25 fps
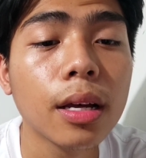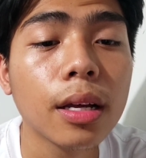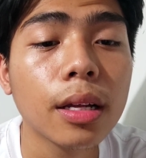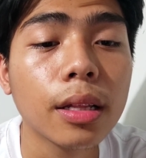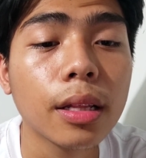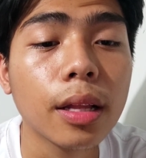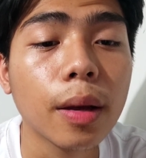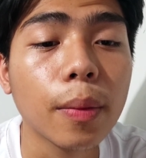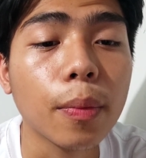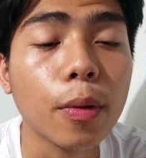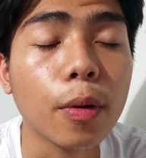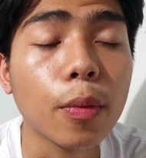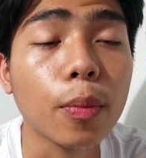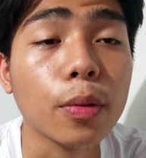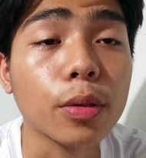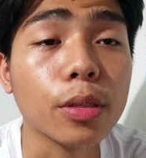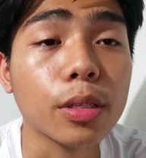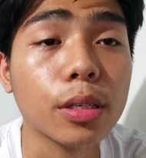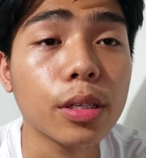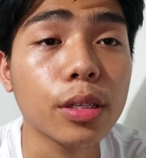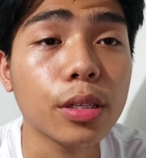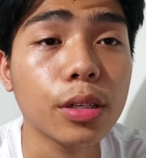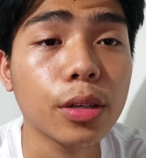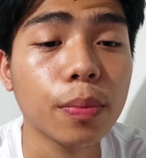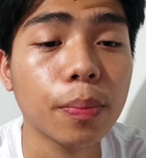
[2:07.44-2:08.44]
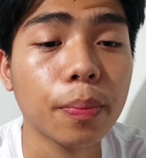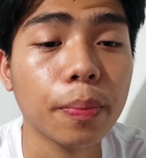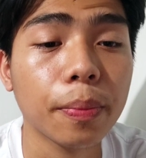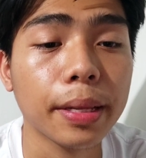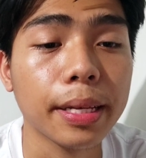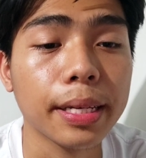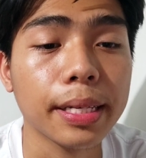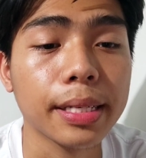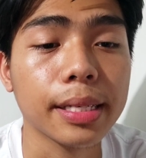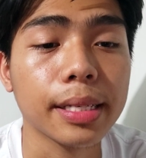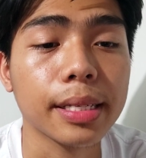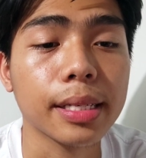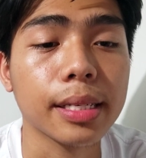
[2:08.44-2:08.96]
The proposition
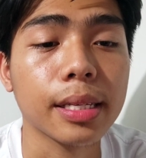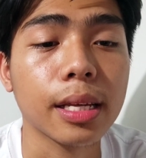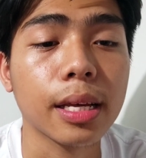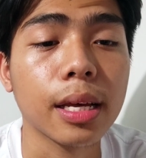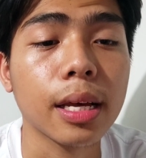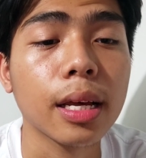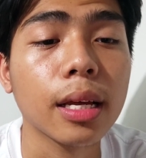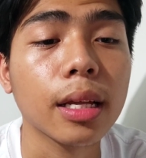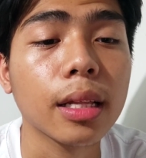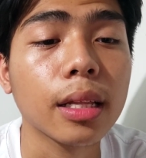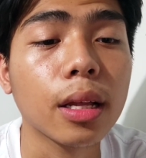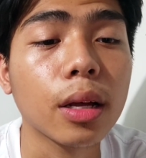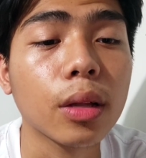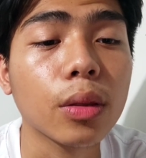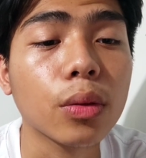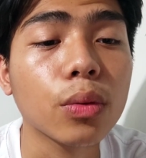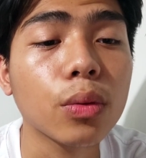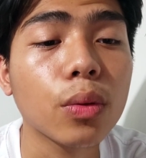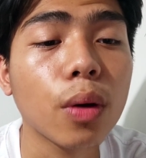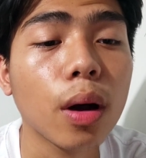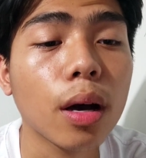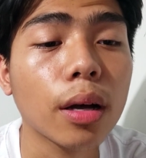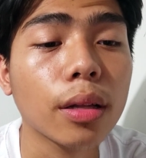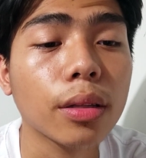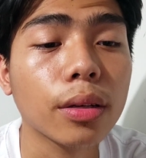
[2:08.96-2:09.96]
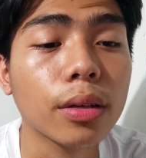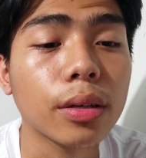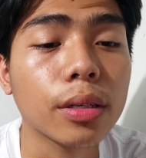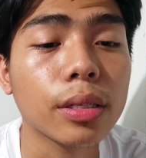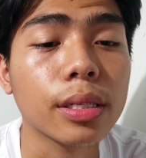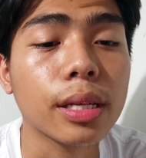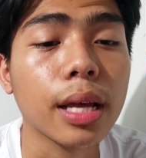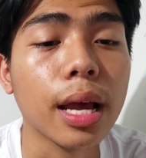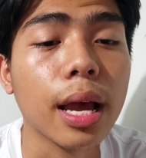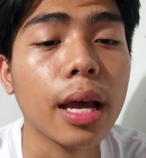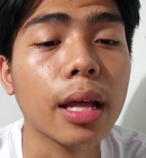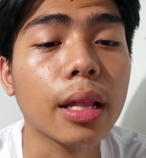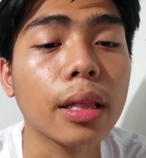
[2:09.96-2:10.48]
pleased the two others,
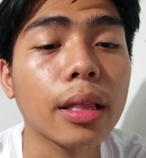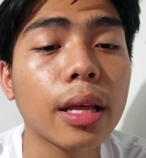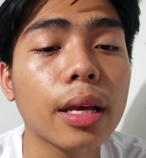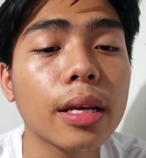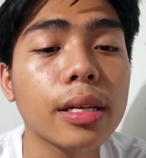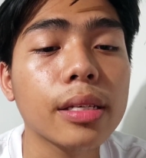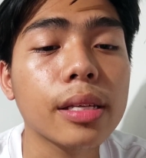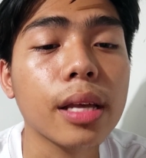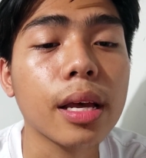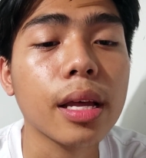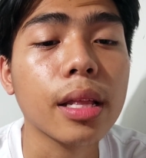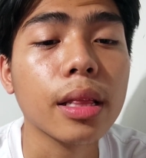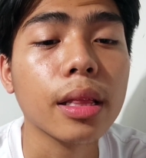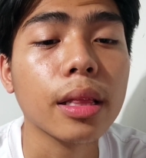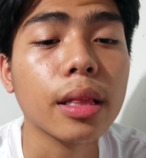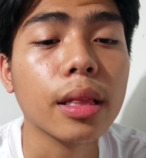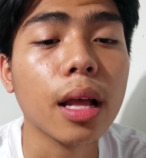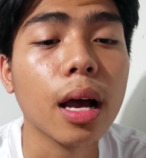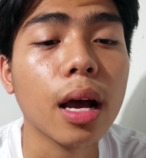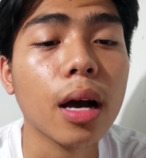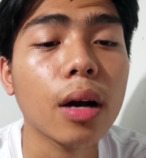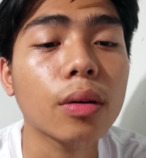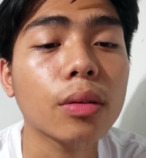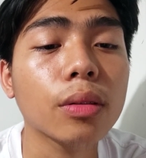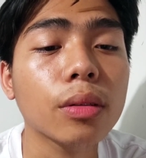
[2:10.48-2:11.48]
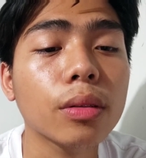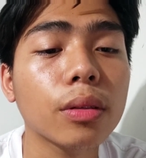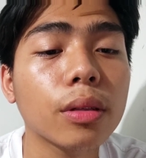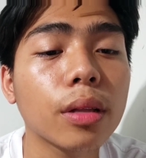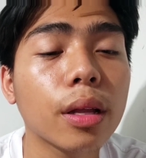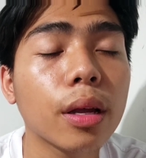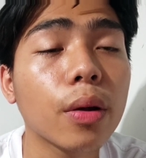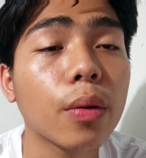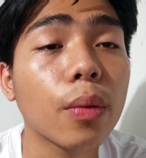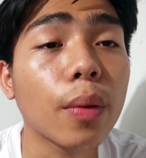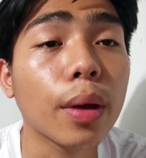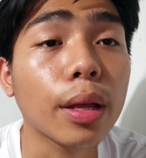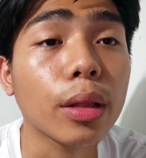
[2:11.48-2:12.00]
and they set out
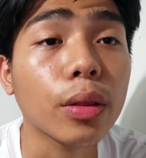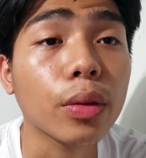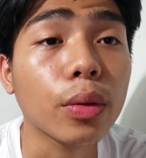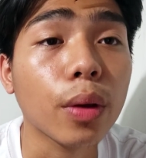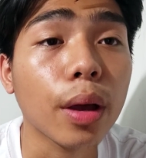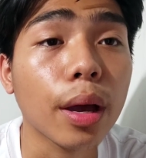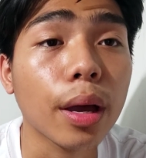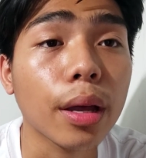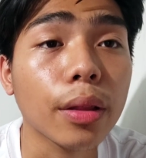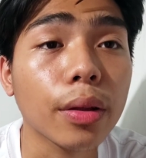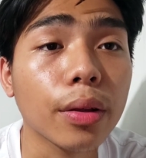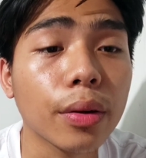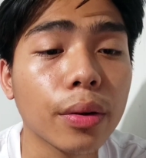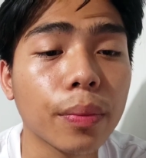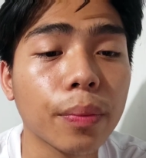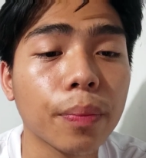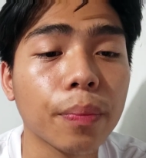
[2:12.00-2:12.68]
their way together.